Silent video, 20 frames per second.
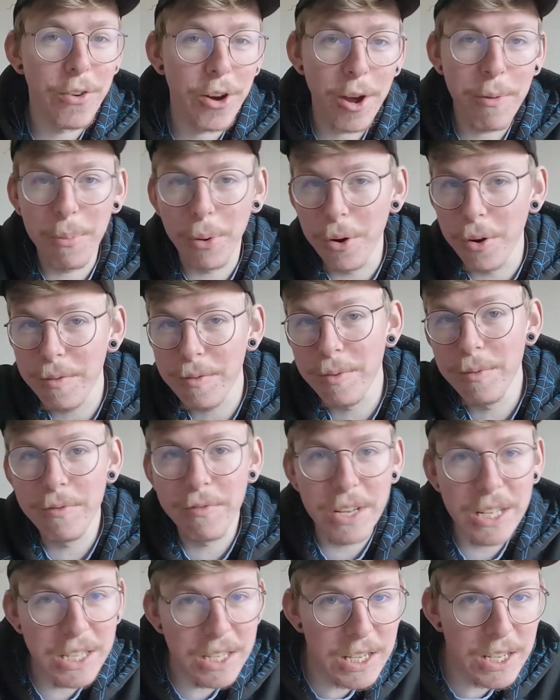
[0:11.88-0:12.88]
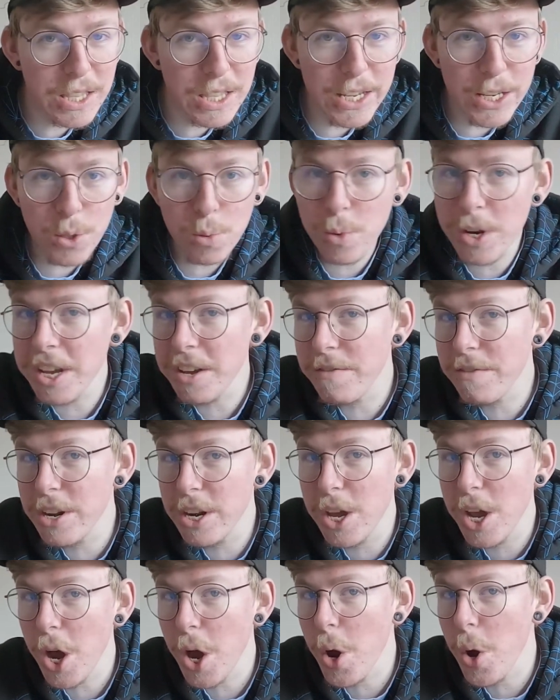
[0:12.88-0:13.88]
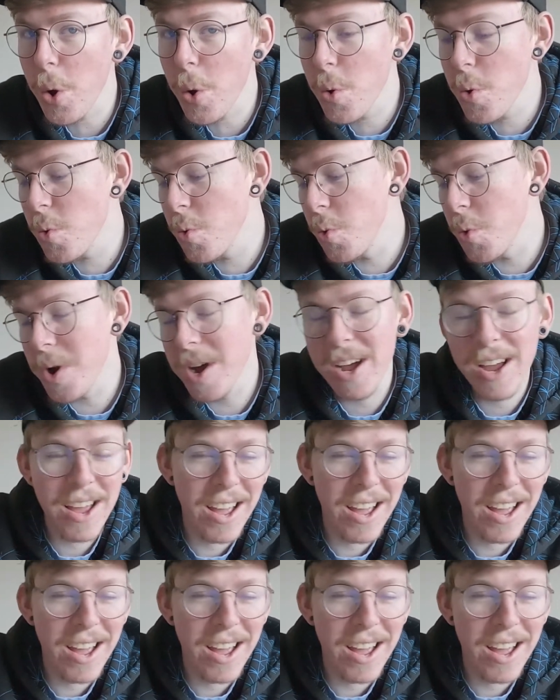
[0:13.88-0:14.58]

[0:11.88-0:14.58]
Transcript: Have I Bought from Vinted This Week video.